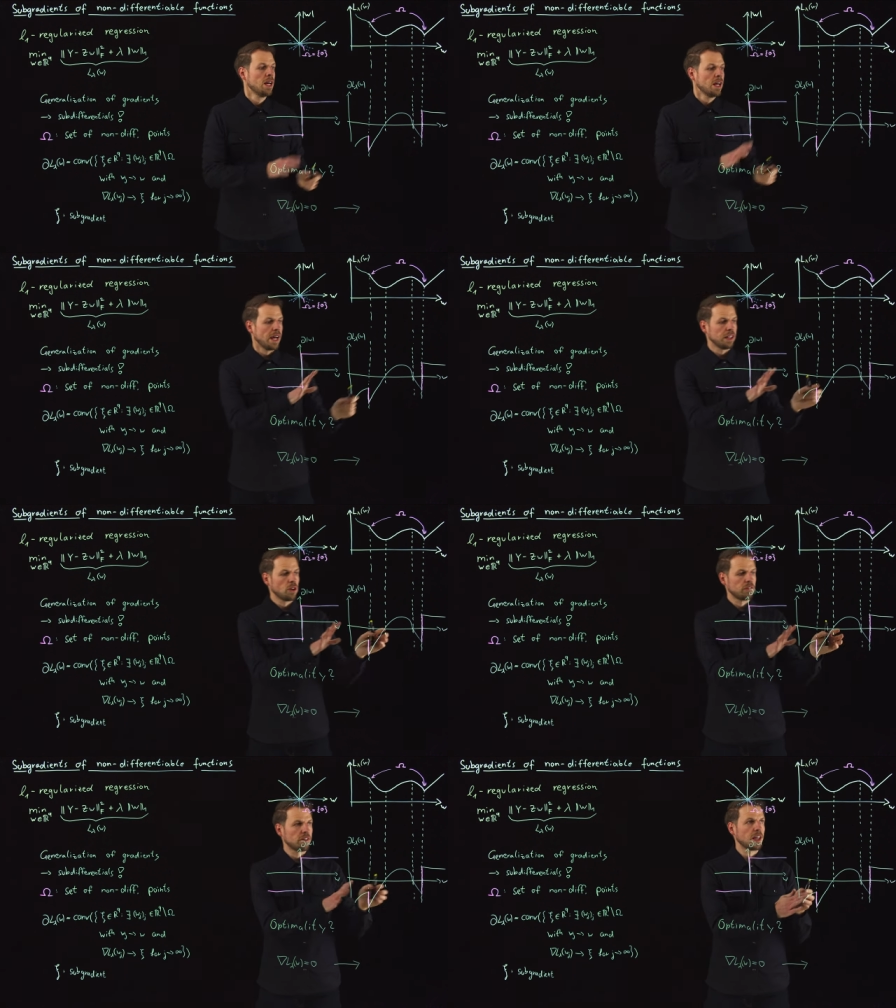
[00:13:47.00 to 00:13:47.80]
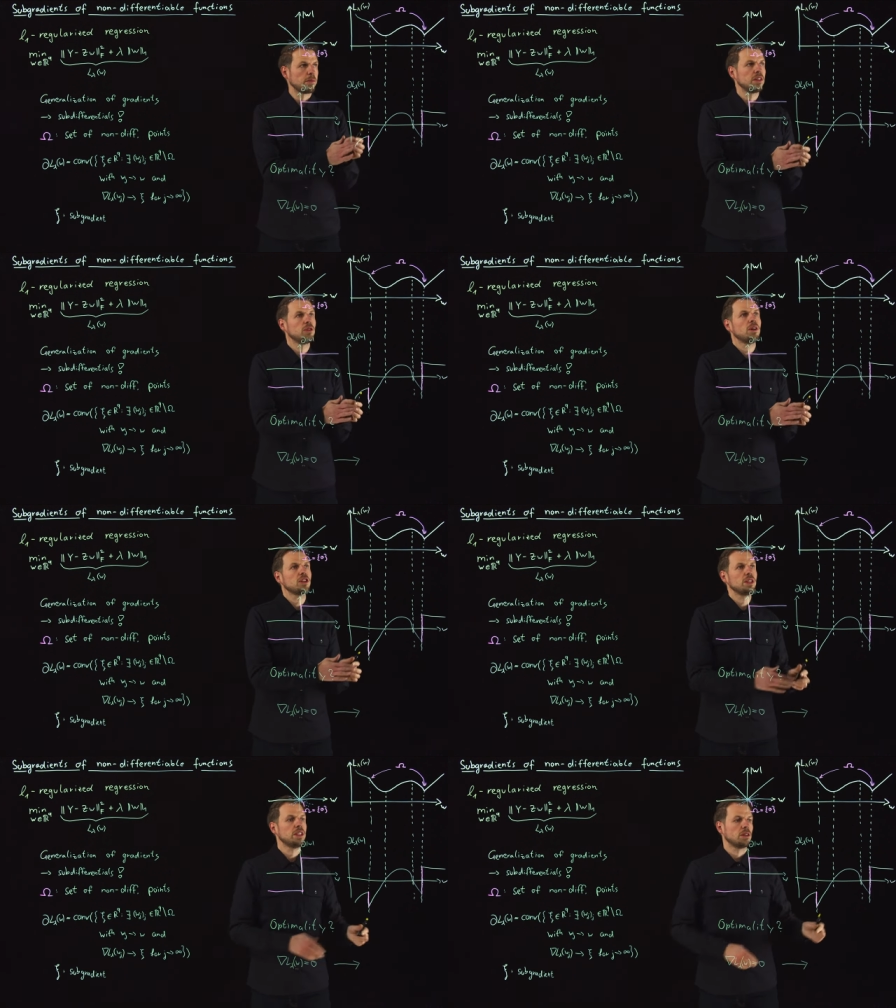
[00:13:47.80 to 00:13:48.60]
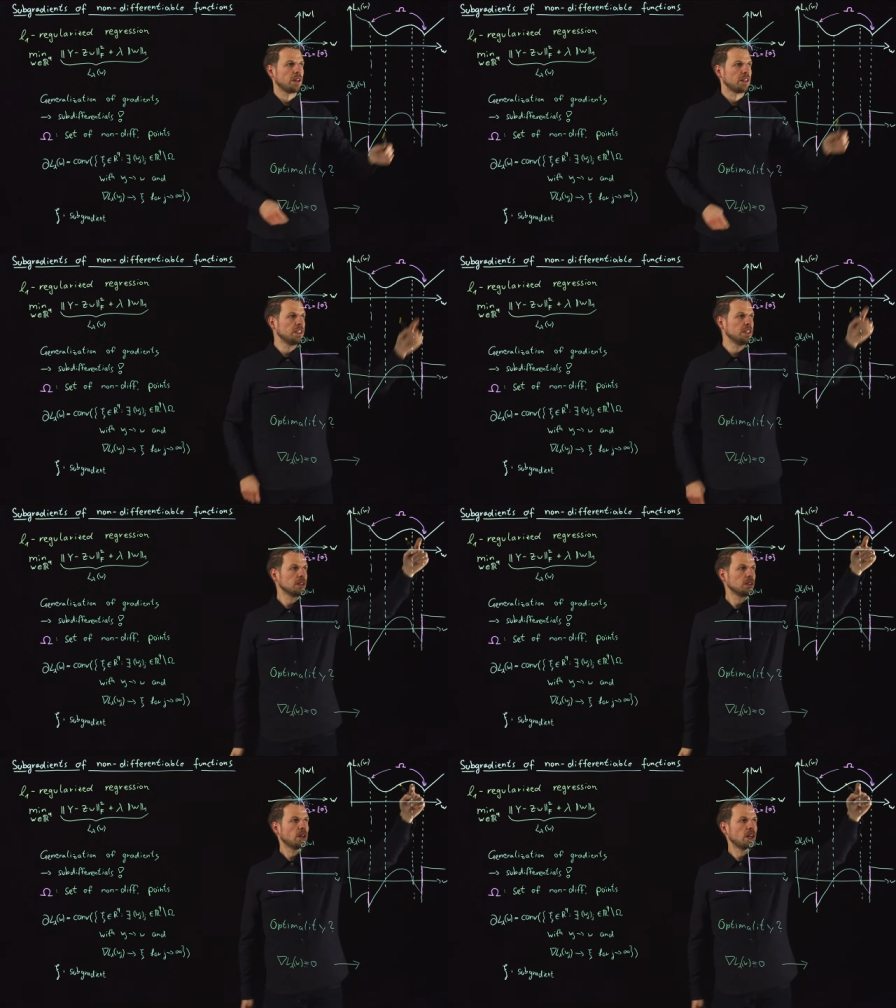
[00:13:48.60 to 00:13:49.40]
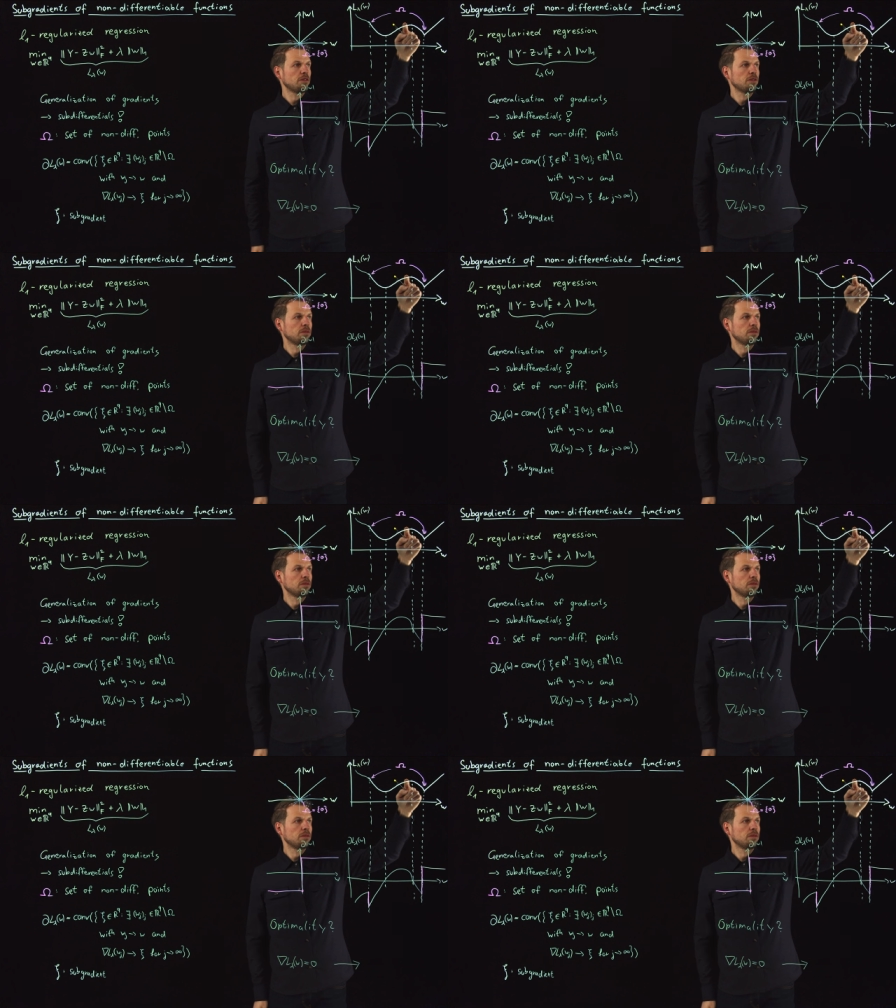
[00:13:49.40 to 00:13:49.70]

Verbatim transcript: And you have the same situation here, right? Here you have